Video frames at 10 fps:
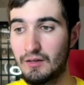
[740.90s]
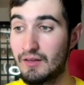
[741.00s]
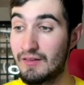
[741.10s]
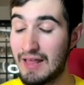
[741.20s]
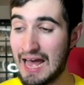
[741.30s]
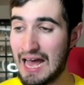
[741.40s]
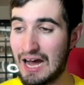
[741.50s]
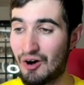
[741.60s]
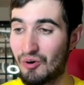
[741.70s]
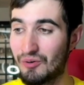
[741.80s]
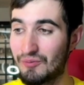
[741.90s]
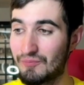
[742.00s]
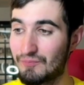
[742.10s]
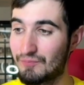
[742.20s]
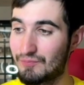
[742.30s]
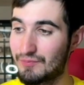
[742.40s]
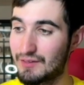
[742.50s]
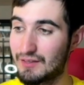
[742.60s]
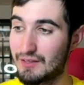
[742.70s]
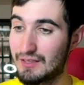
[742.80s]
Now,
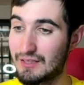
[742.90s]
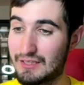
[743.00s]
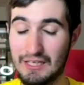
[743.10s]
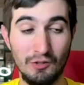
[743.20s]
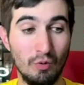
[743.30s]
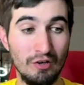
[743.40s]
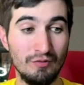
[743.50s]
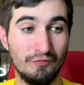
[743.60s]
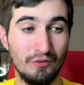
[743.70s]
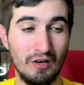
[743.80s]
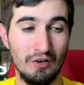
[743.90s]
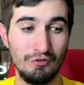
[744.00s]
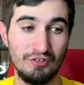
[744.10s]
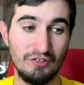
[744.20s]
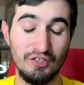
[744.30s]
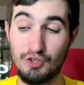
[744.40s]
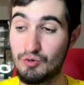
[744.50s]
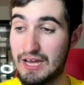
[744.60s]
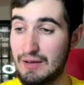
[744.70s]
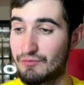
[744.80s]
get to watch him for 162
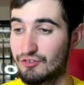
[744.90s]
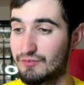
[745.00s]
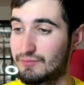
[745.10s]
games.